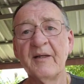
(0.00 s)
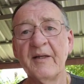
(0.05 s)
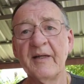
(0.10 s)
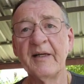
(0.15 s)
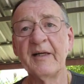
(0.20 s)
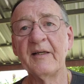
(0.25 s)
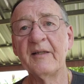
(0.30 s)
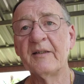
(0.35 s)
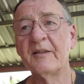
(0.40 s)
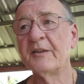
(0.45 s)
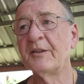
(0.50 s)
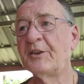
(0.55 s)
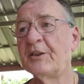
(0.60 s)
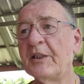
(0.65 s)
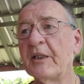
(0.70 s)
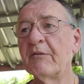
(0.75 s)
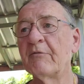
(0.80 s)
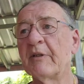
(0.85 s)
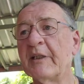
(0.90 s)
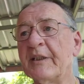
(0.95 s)
And
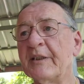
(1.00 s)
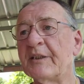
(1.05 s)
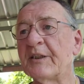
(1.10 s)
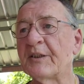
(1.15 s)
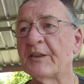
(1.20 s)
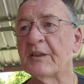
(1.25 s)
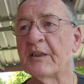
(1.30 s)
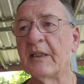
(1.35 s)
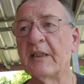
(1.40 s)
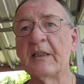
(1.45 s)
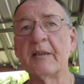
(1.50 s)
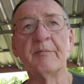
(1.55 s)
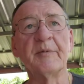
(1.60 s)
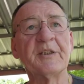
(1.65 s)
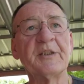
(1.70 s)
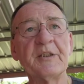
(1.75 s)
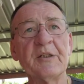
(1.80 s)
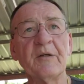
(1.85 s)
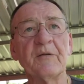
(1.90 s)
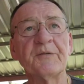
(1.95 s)
generally just getting
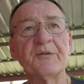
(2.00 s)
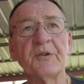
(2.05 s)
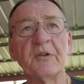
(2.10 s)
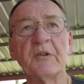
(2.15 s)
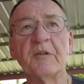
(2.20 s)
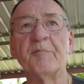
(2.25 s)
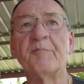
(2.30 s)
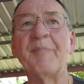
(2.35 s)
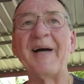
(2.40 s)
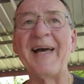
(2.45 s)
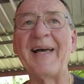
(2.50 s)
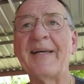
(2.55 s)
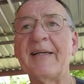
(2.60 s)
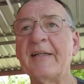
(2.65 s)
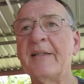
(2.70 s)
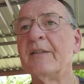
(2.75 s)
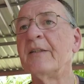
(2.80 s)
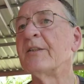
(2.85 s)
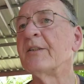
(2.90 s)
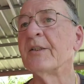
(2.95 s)
myself sort of back
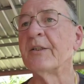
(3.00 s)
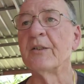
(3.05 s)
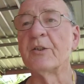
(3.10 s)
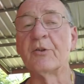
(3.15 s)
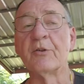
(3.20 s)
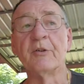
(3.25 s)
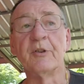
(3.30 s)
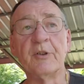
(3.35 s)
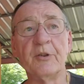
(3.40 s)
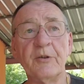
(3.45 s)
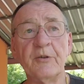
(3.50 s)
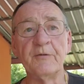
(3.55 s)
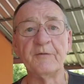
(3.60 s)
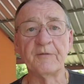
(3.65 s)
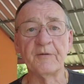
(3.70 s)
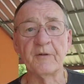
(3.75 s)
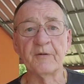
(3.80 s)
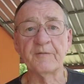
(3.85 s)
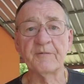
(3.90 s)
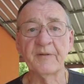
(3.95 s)
into the
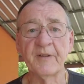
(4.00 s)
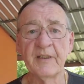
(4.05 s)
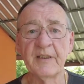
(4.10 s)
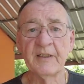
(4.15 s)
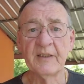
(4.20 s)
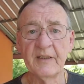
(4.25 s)
groove of